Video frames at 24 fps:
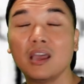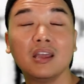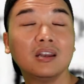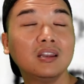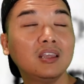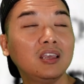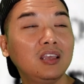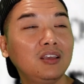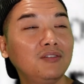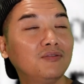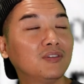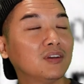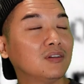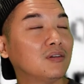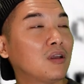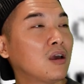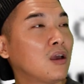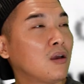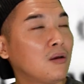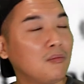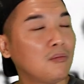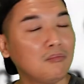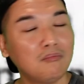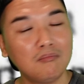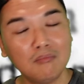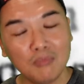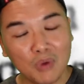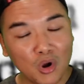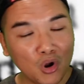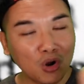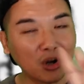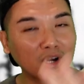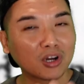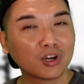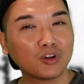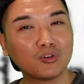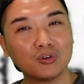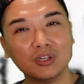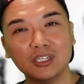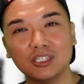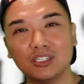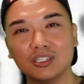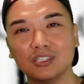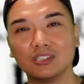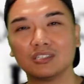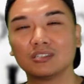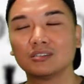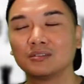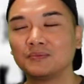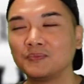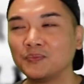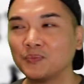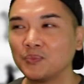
And even more egregious,